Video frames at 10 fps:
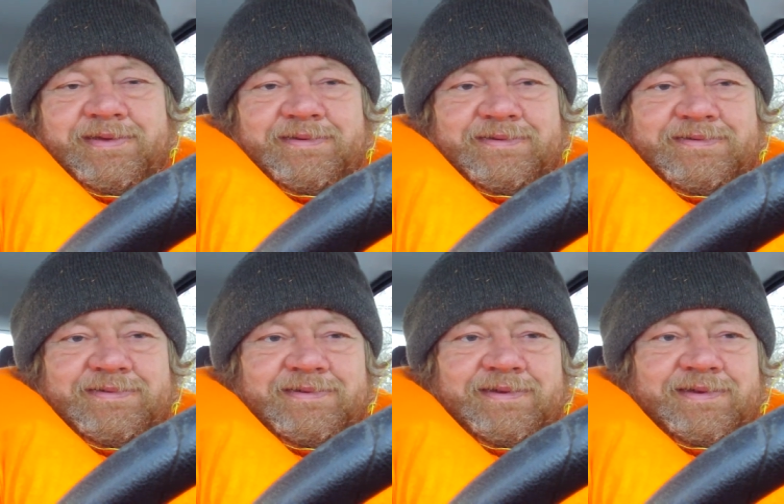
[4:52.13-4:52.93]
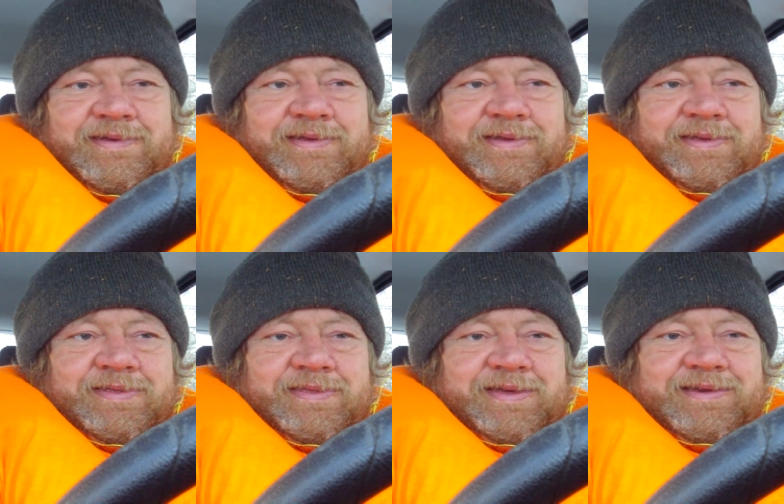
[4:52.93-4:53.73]
is
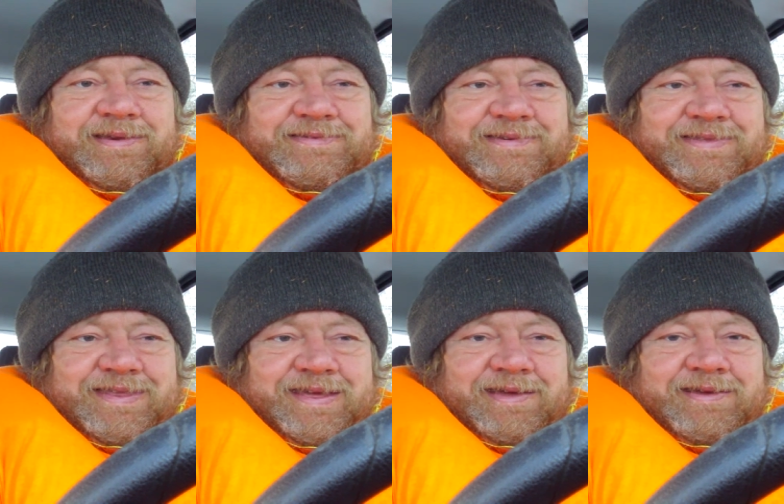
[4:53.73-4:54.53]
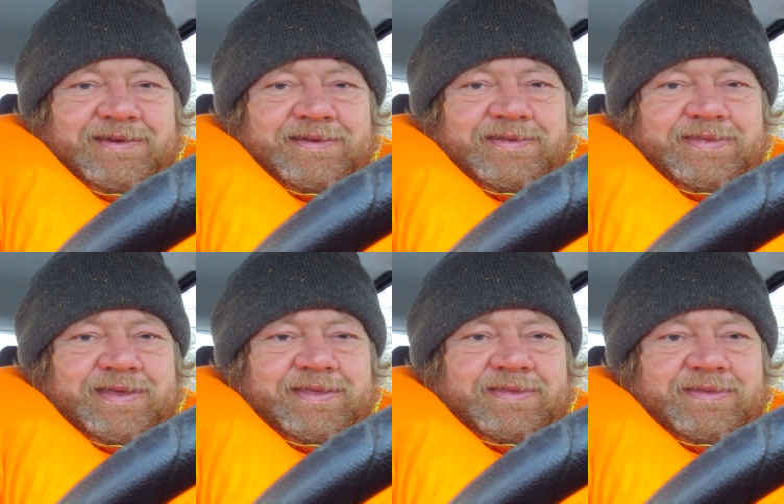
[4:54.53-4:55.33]
that he doesn't think
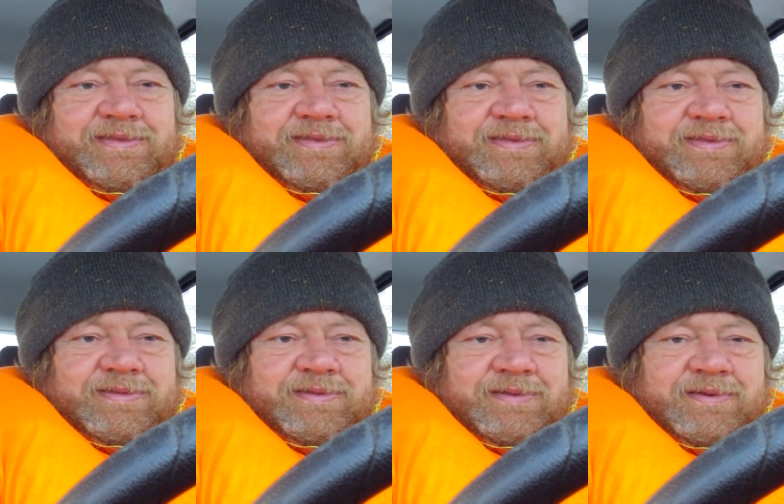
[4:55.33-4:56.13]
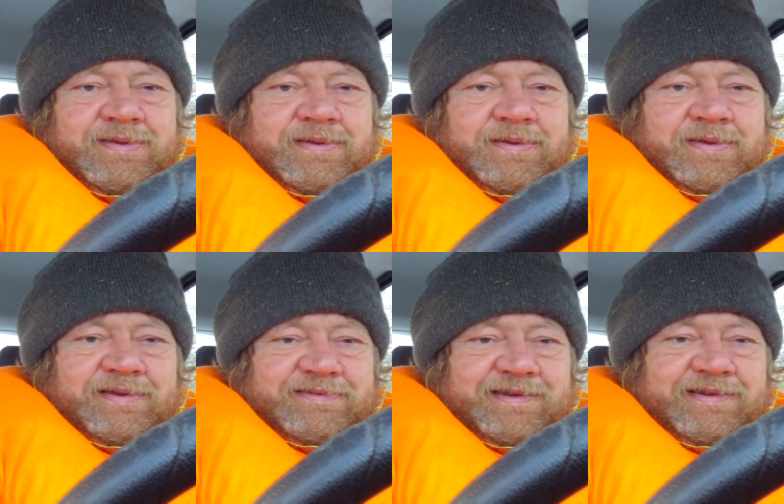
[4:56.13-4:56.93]
that
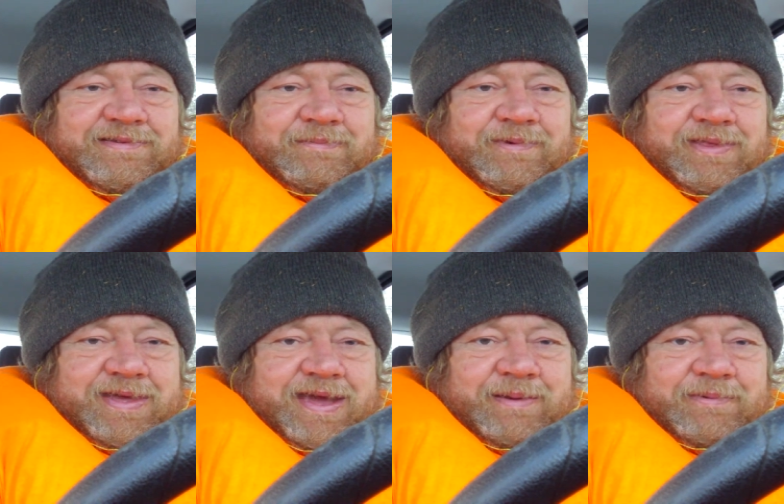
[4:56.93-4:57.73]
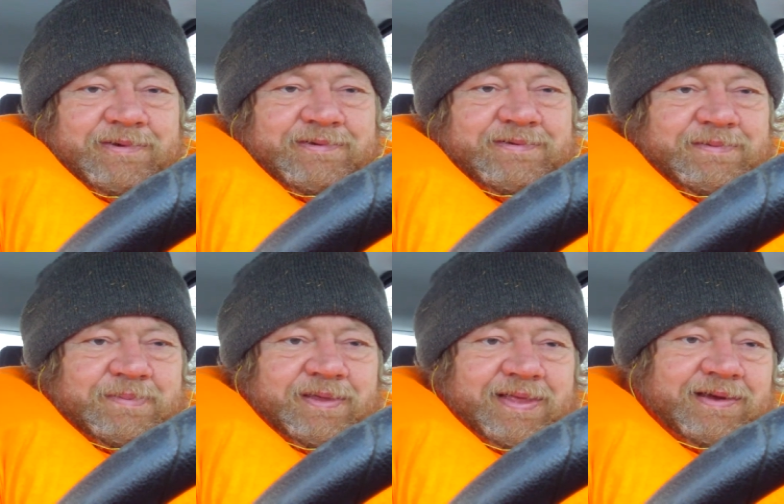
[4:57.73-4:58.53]
a citizen with a camera should
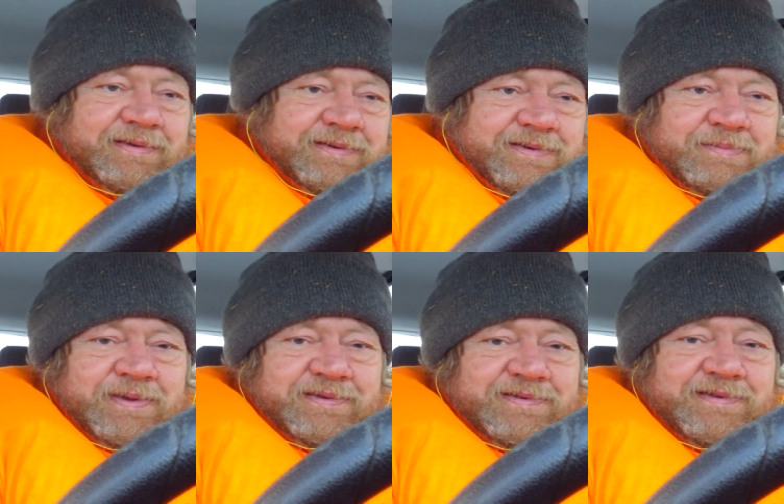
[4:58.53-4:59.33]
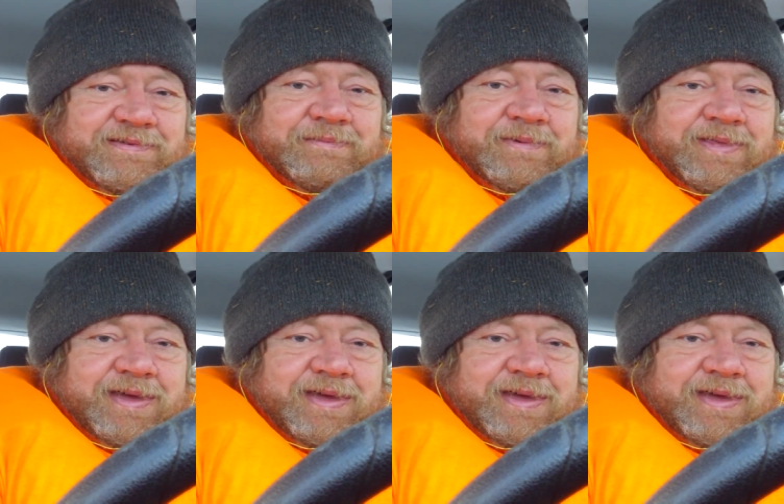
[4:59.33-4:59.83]
be allowed to be a citizen with a